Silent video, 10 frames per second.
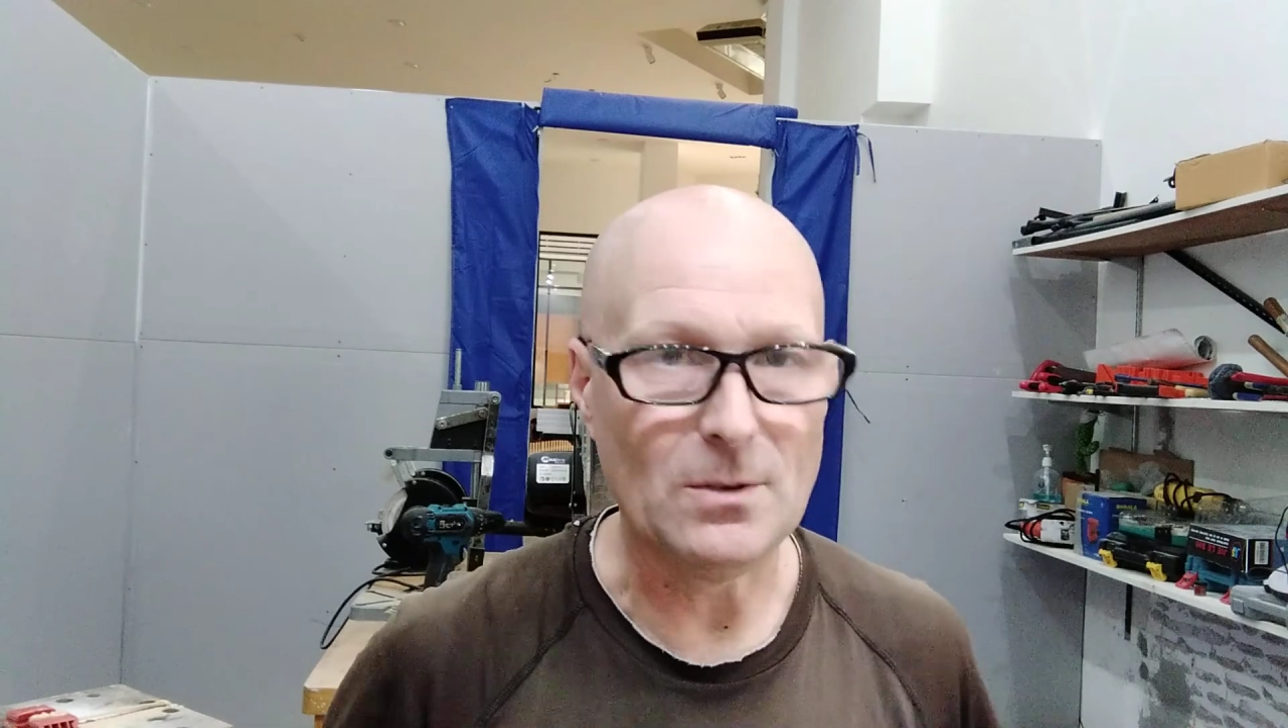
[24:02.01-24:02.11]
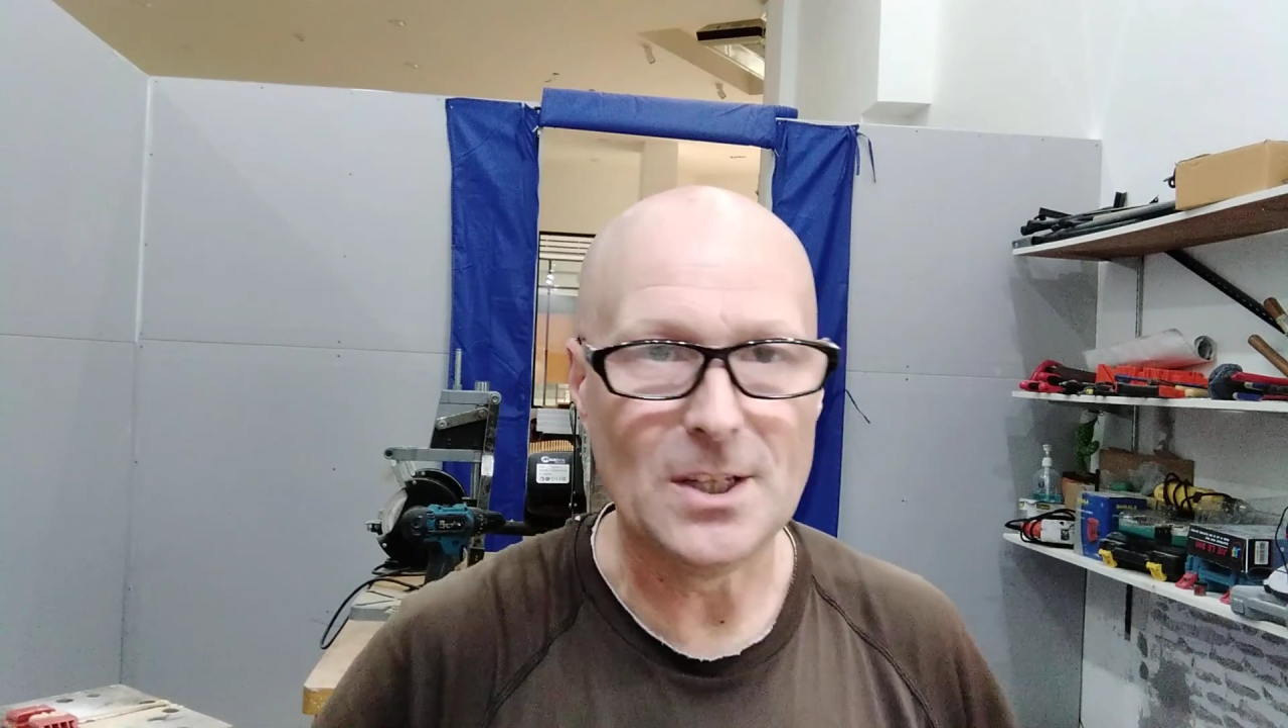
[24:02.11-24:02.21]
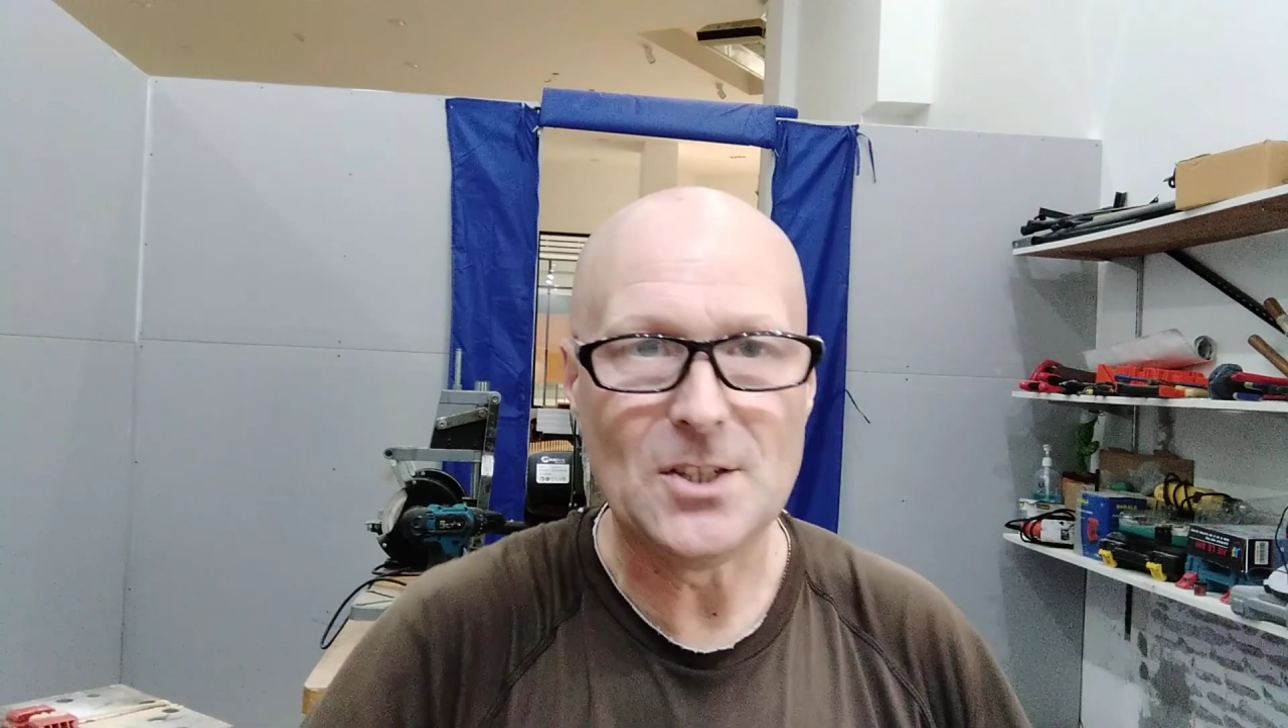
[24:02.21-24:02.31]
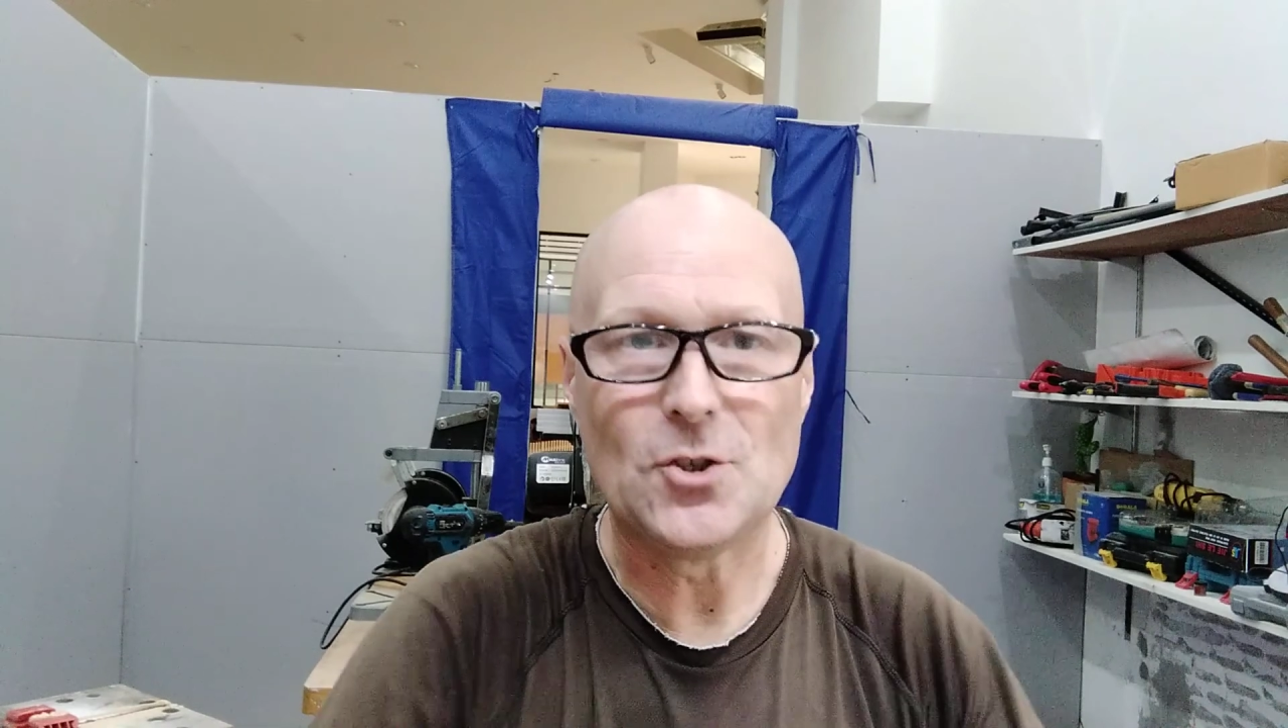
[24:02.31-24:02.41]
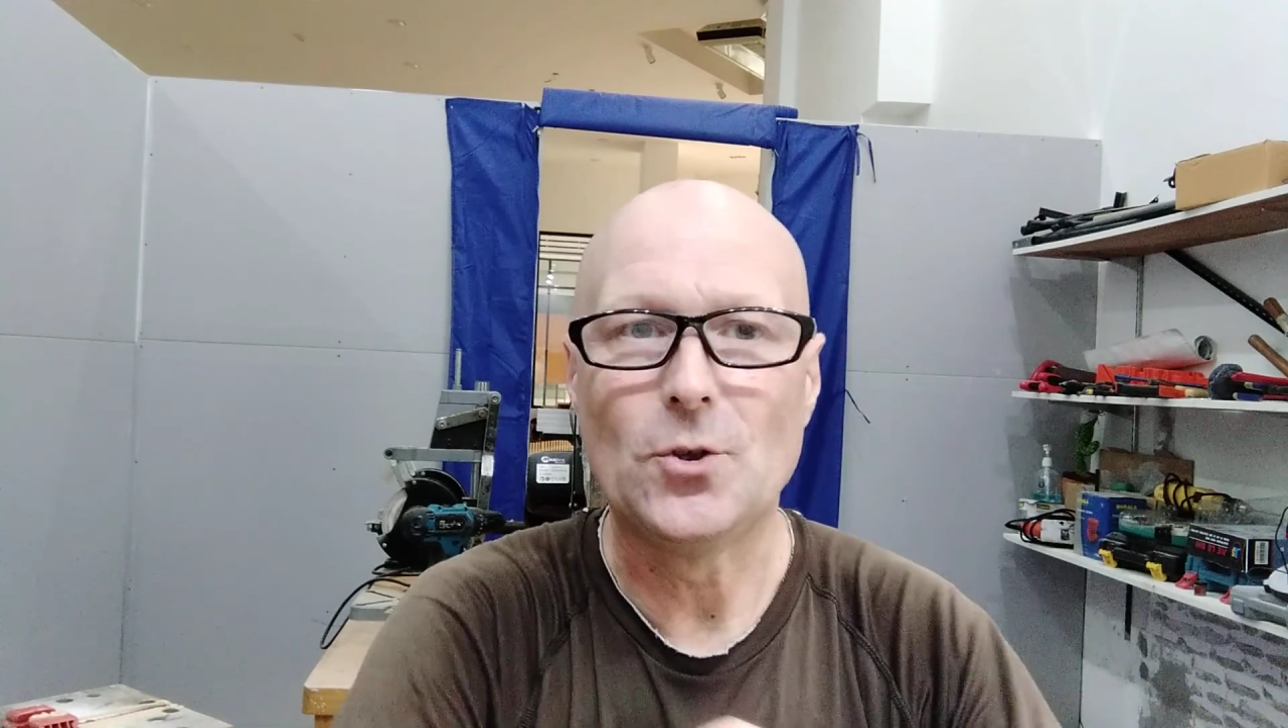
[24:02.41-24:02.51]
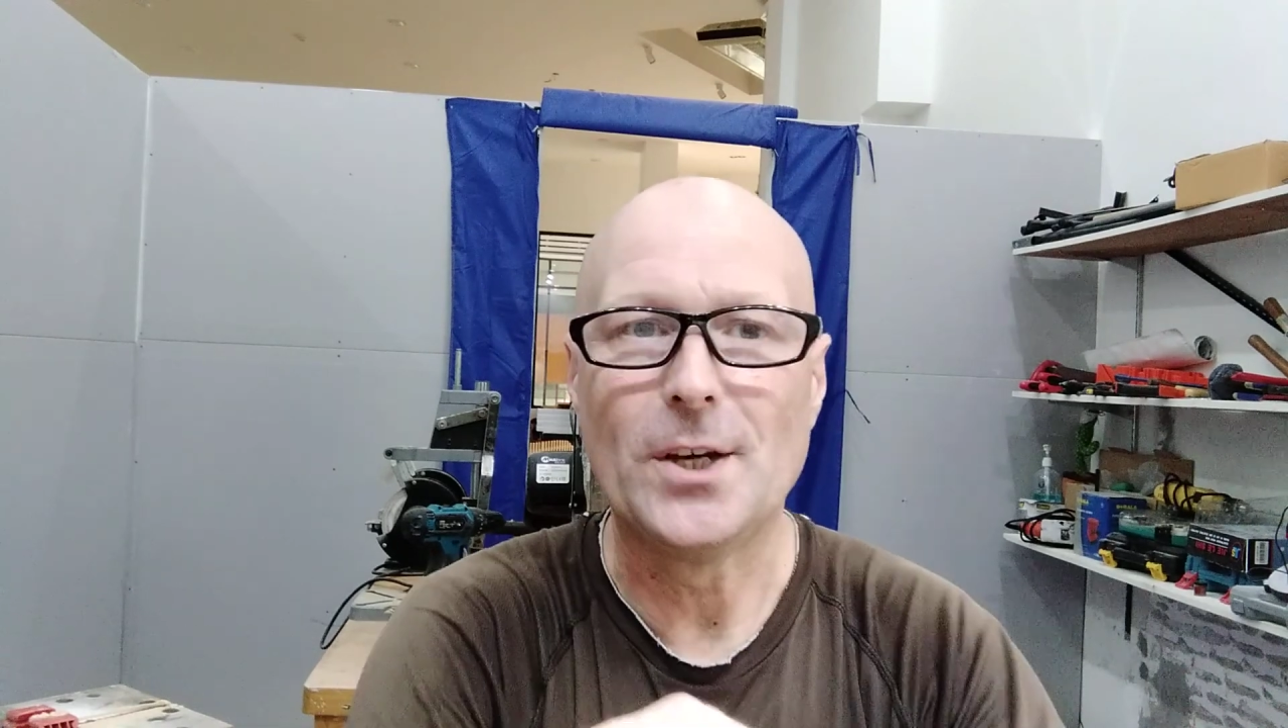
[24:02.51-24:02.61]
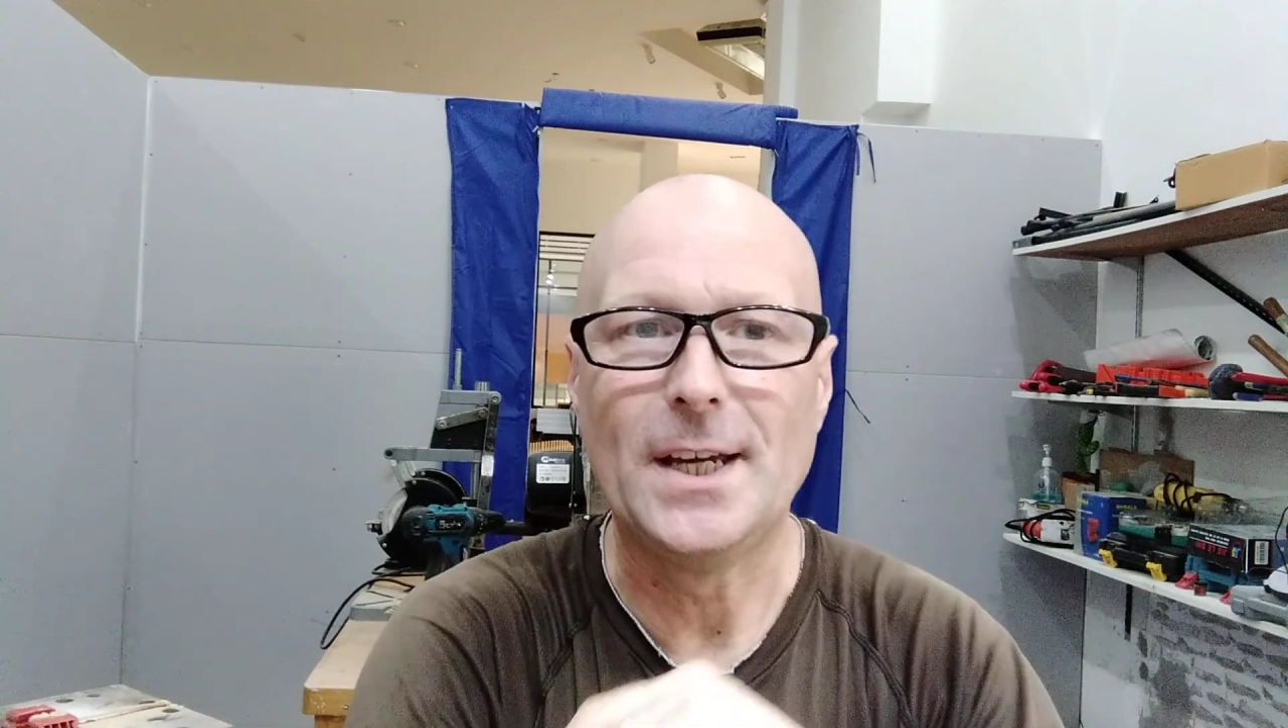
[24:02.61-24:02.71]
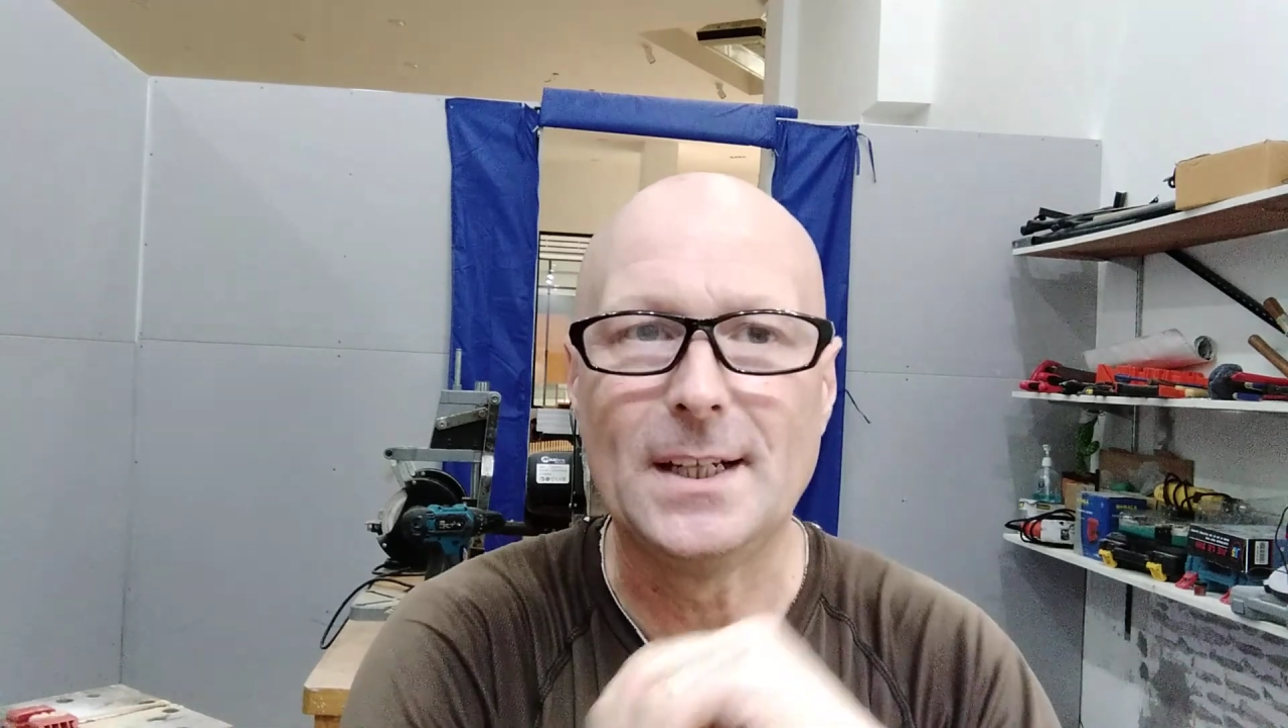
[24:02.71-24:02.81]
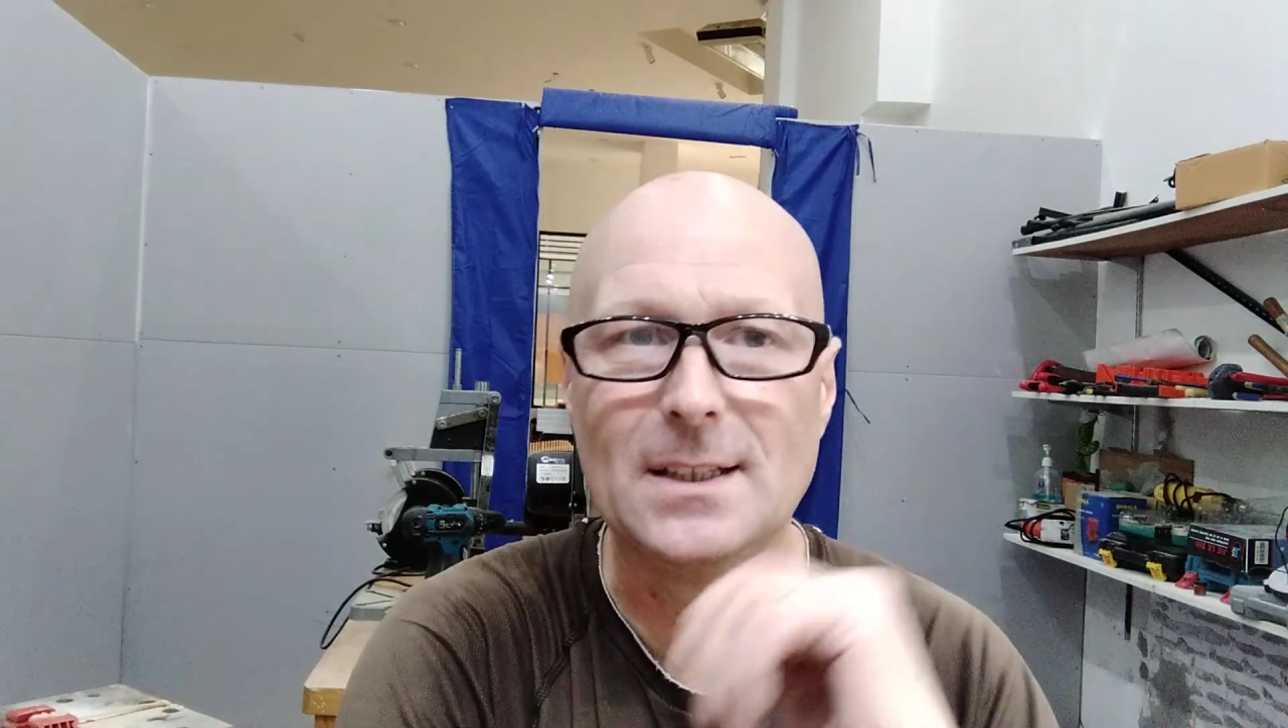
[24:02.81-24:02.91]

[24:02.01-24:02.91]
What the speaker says: enjoying